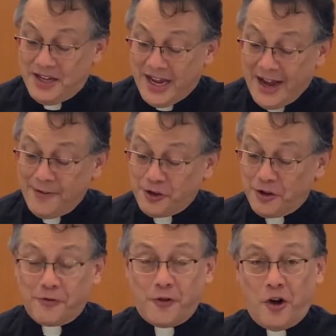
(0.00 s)
After
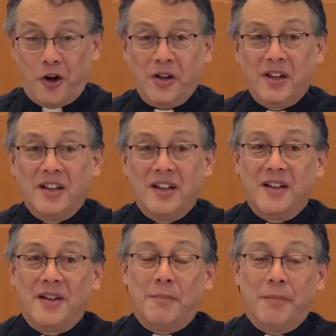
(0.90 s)
the fall,
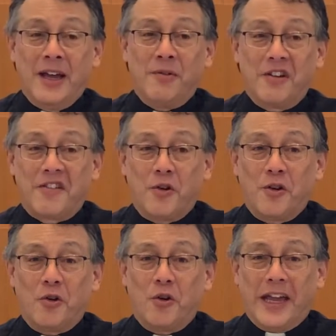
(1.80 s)
man was
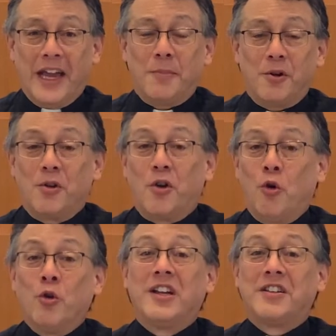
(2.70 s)
able
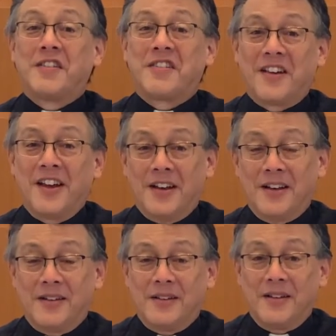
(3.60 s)
only to sin,
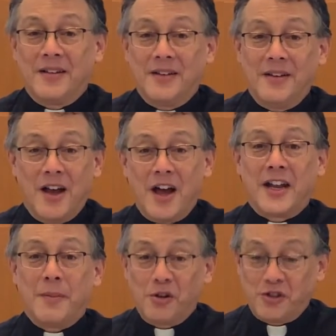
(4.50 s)
not
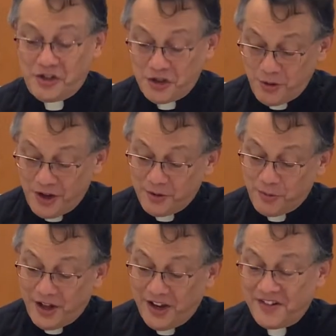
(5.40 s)
able to do
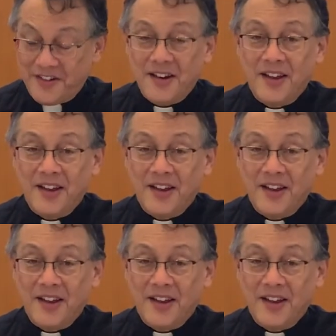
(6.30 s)
otherwise.